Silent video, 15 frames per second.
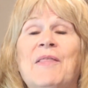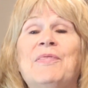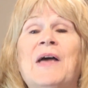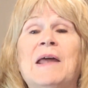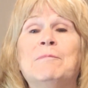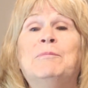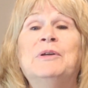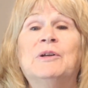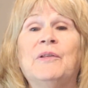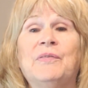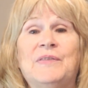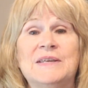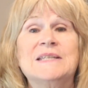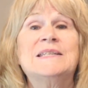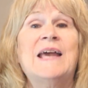that
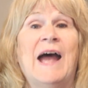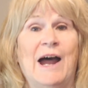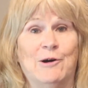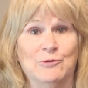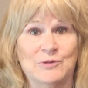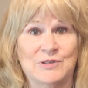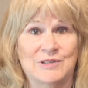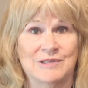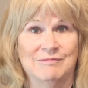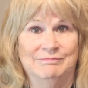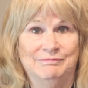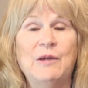built this house.